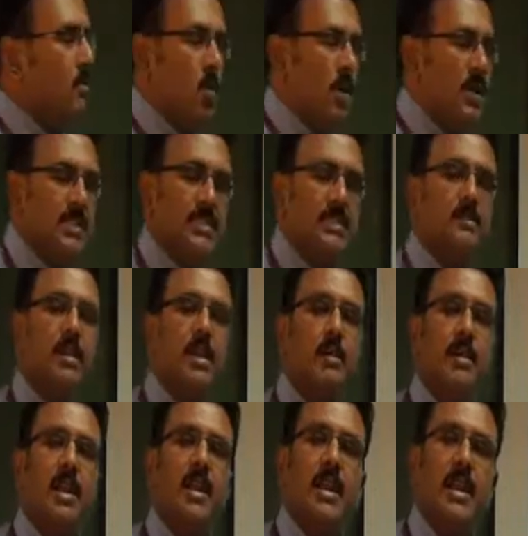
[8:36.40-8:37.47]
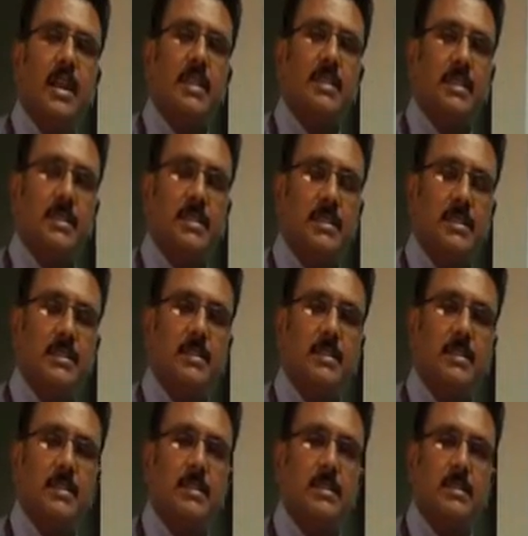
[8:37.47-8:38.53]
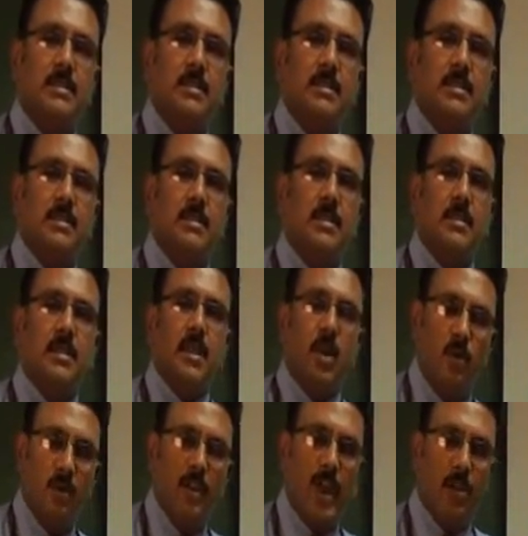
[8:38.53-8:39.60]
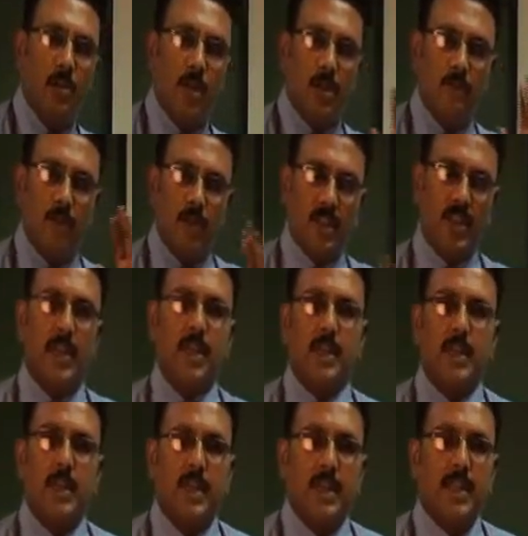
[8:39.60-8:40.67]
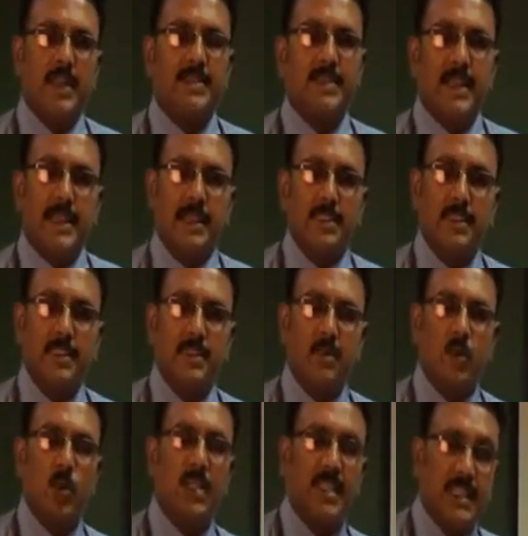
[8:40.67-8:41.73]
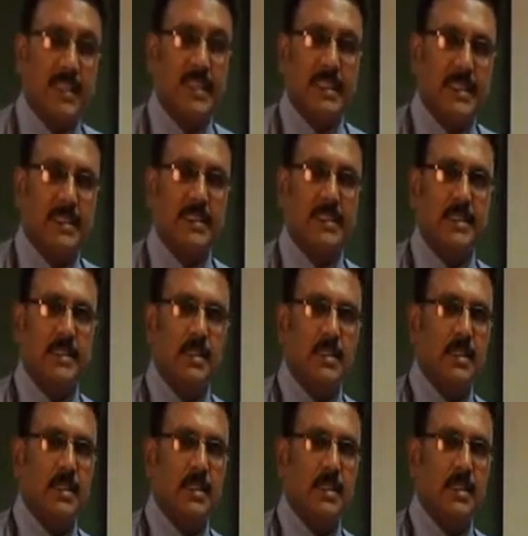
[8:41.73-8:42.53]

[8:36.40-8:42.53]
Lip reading: What is fundamental analysis? Now we have to come for the exact what it is.